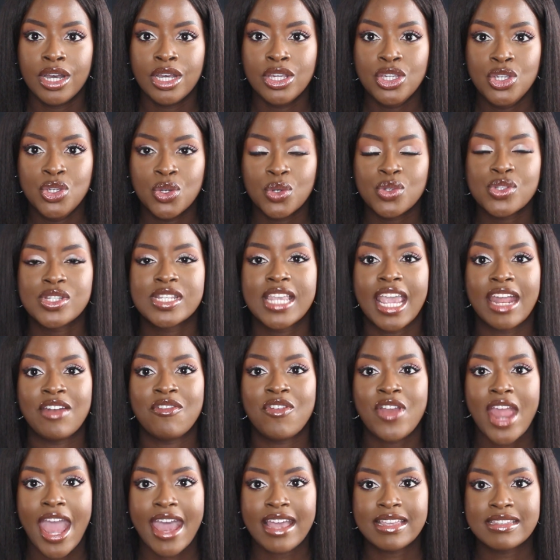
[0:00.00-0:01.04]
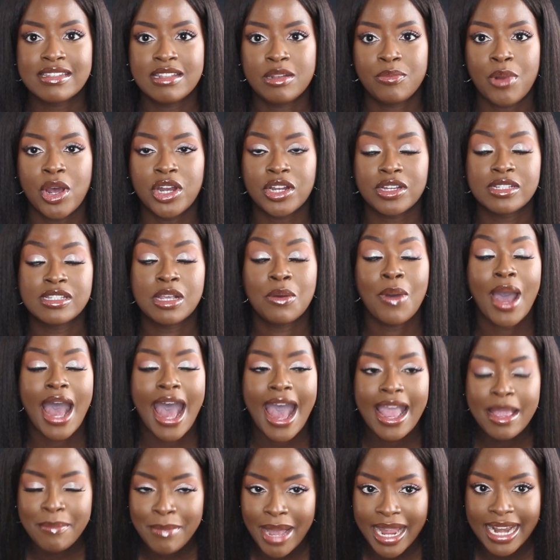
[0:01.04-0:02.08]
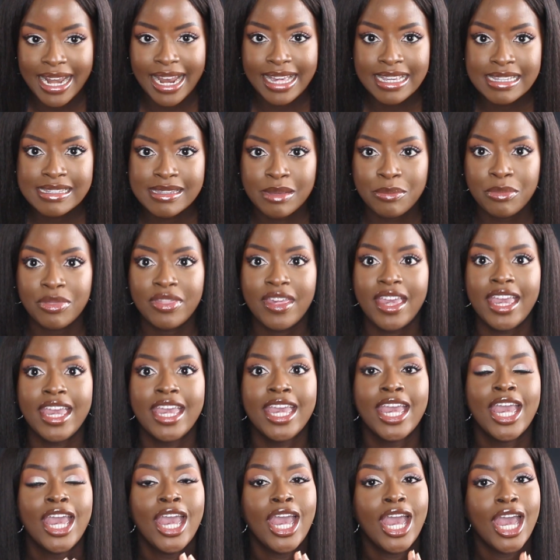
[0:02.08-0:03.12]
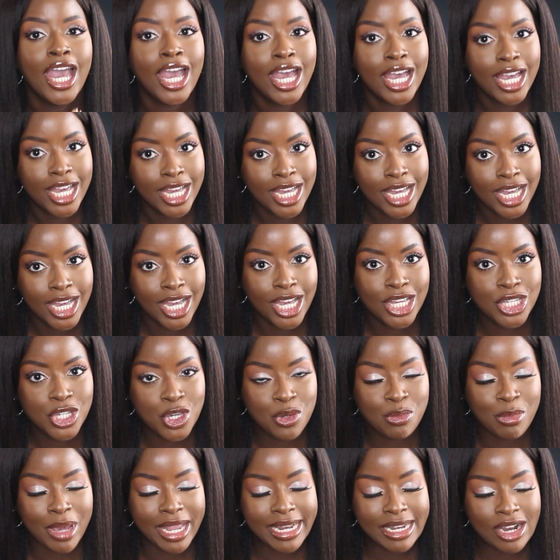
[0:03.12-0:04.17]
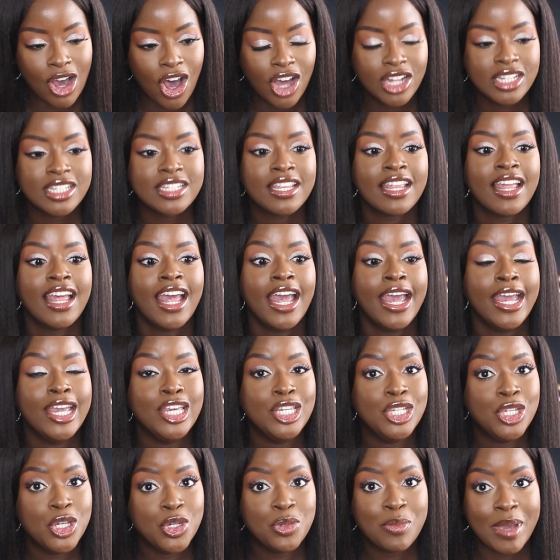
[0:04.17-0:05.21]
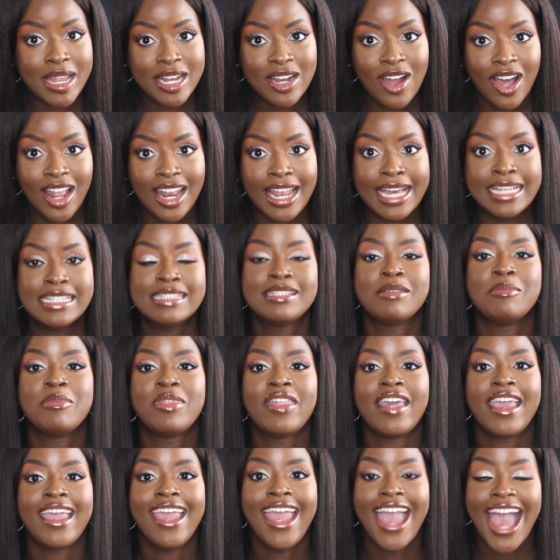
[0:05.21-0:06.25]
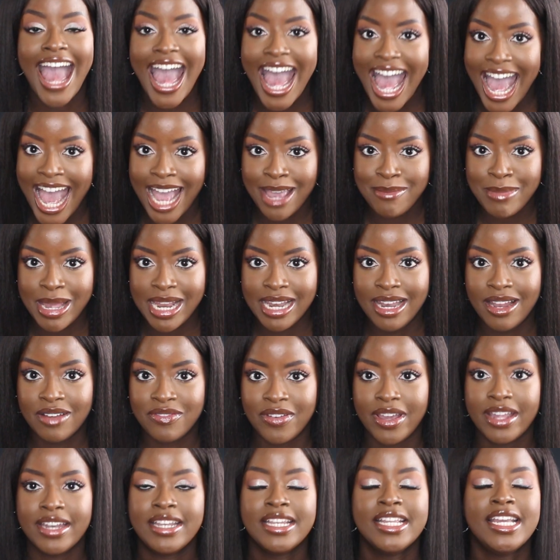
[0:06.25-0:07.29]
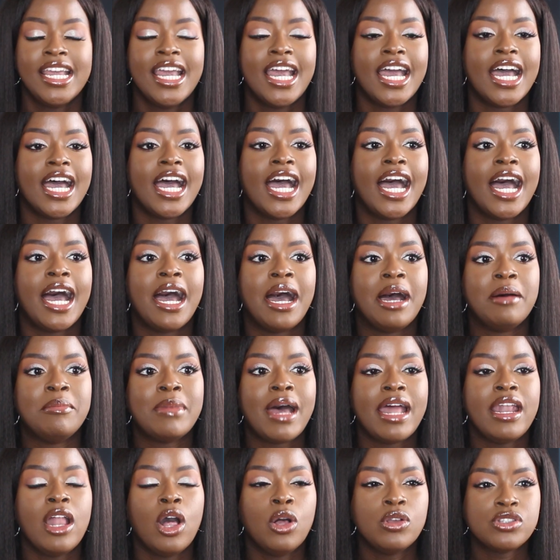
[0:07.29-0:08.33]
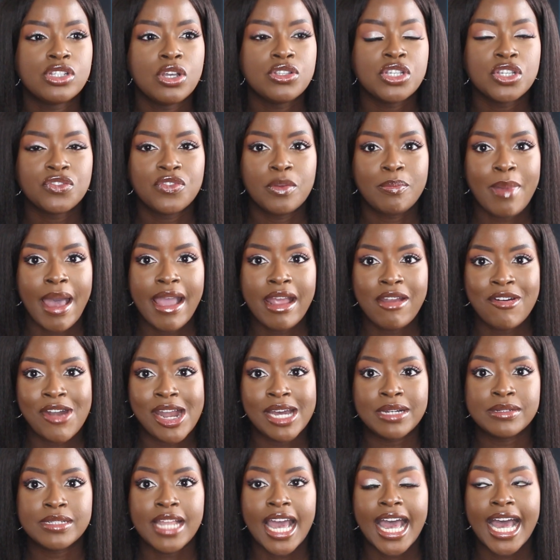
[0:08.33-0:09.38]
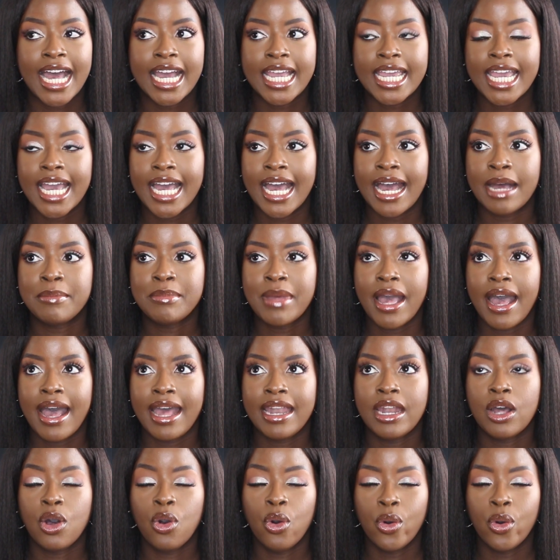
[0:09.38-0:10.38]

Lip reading: your skin reacts to the product. So I might like something, you may not. You may not like something, I may love it. And also just for background, I am an